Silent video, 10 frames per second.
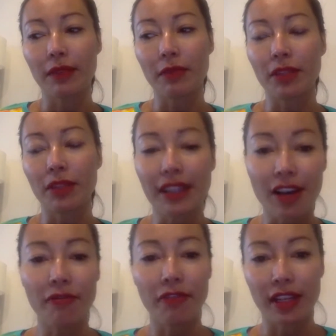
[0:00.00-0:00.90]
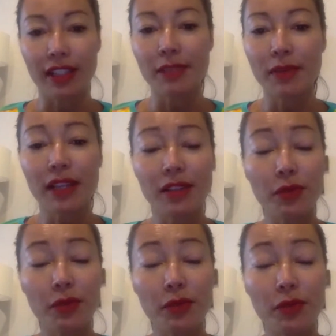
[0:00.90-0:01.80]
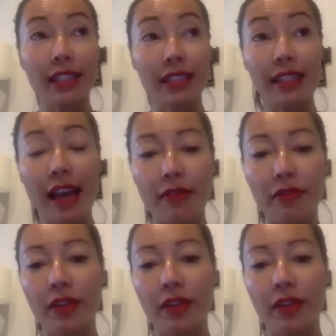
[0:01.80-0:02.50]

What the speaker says: build that confidence, because we did have